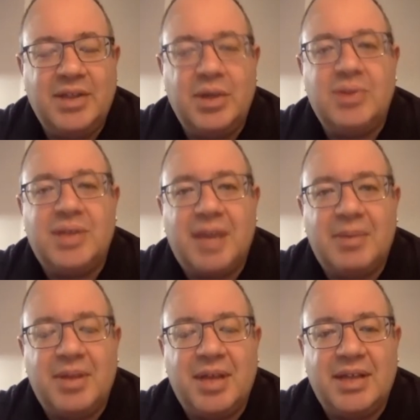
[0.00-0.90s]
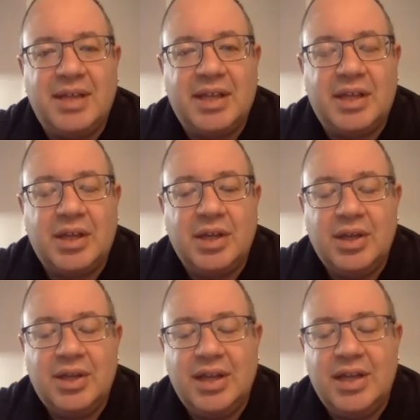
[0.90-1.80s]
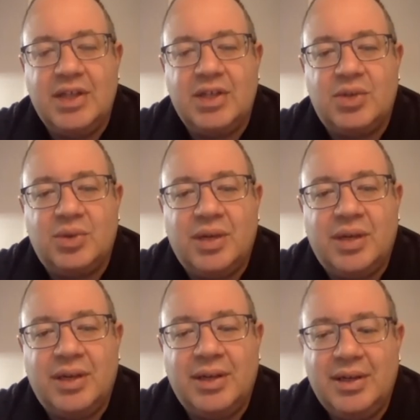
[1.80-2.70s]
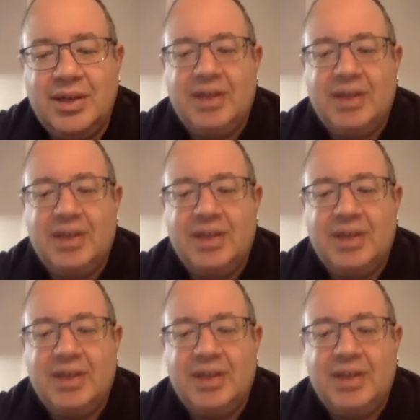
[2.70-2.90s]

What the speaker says: It's those type of things. I think the industry,